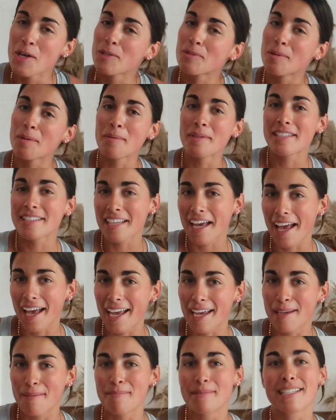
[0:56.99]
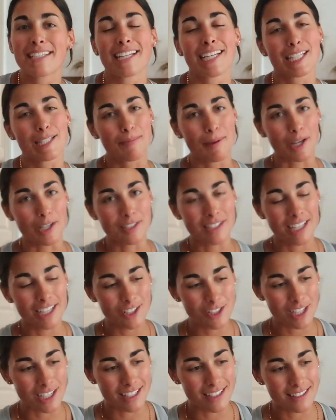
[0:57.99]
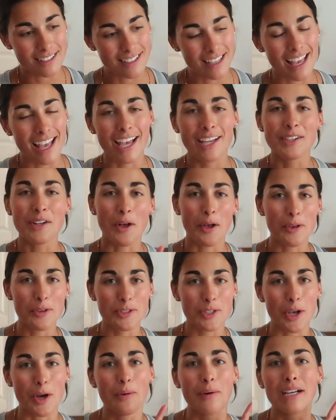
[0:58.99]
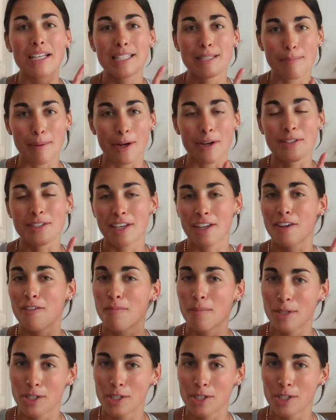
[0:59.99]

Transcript: So it was time to get a spare set of sheets and also a spare set of